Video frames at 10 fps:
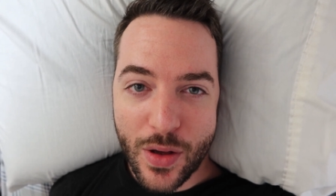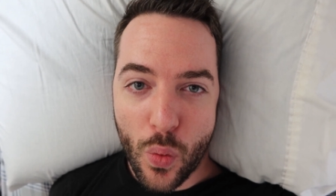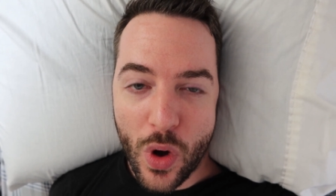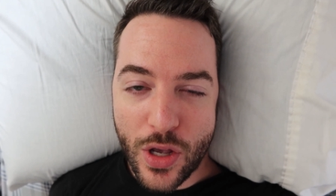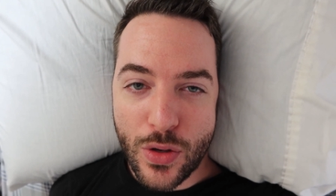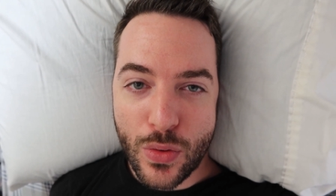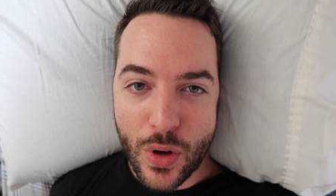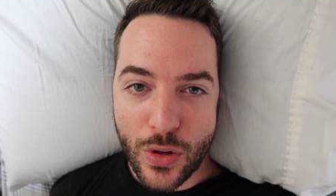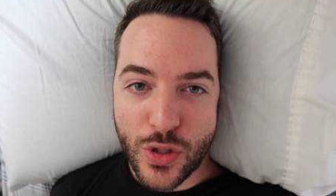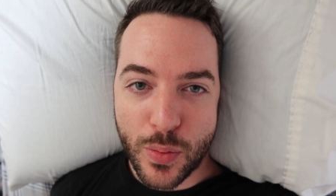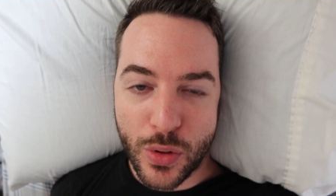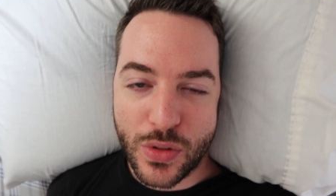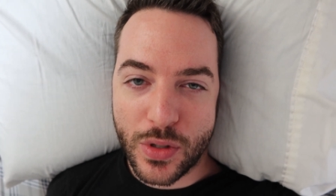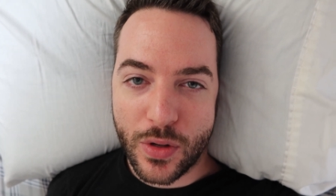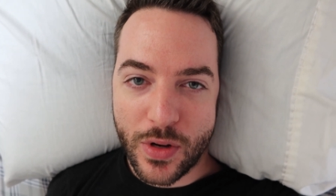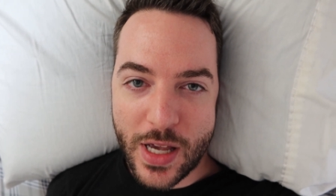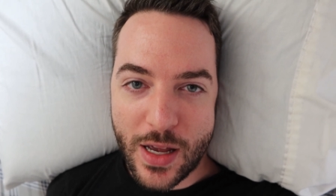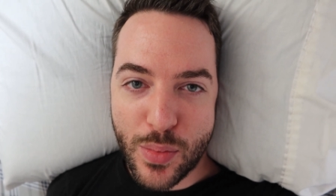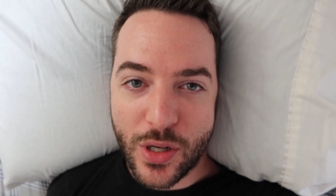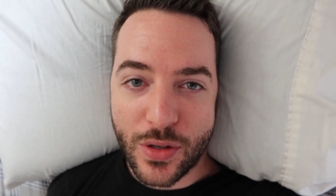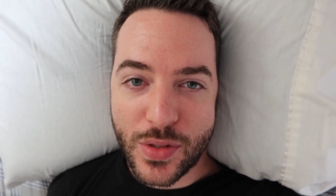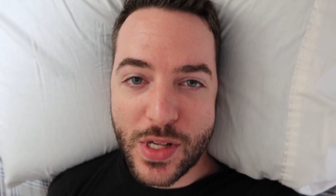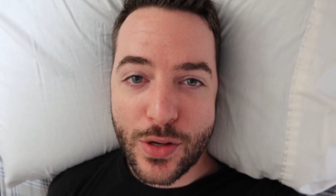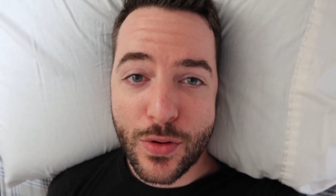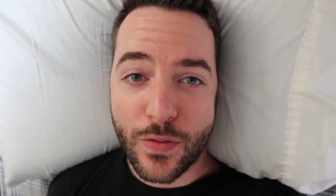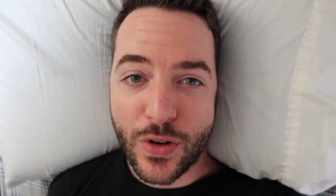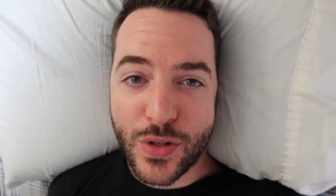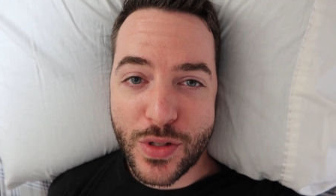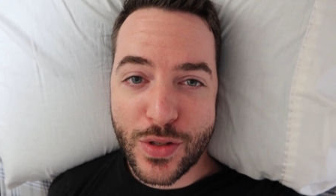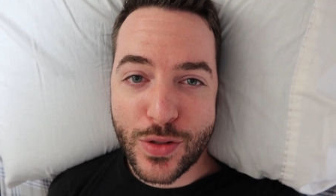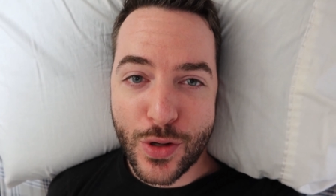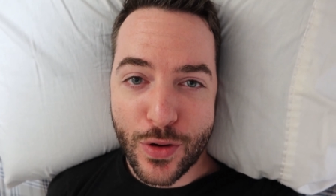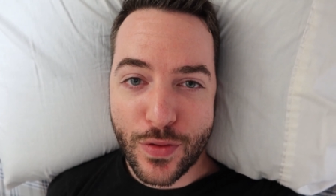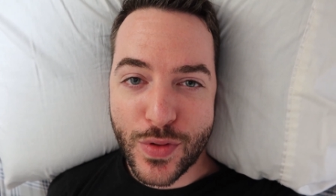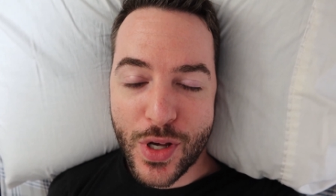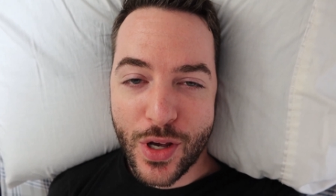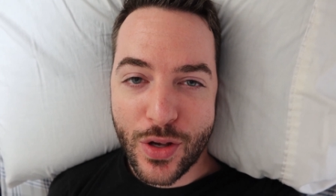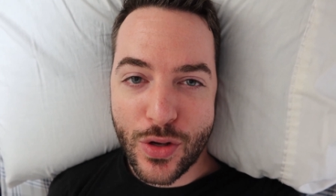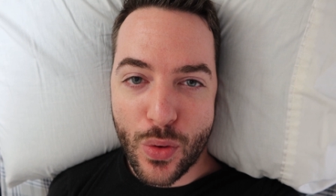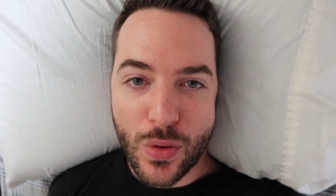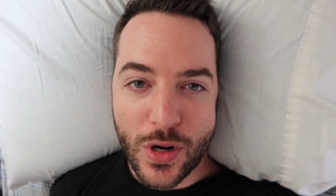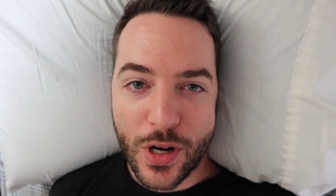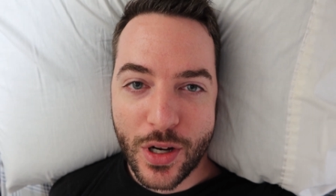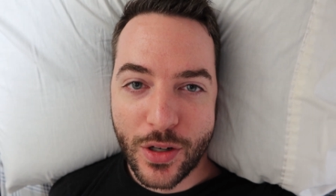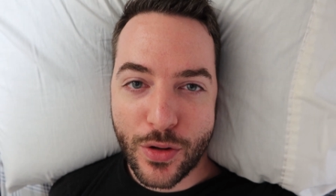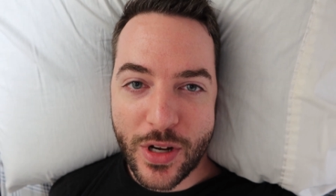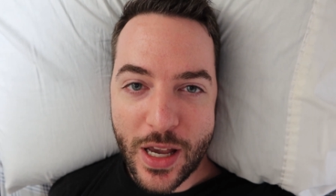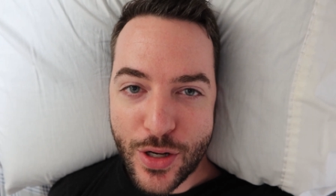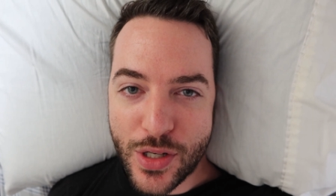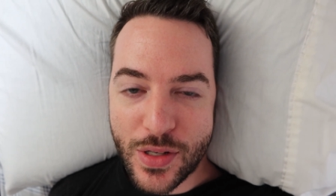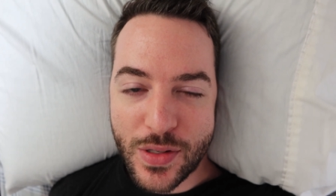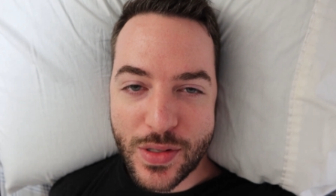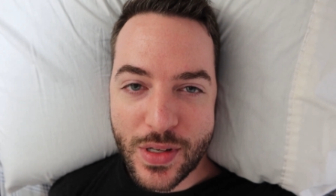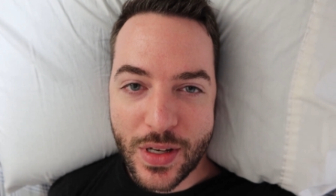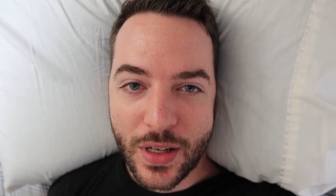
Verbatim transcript: what you know you're supposed to create, because the universe deserves your creations,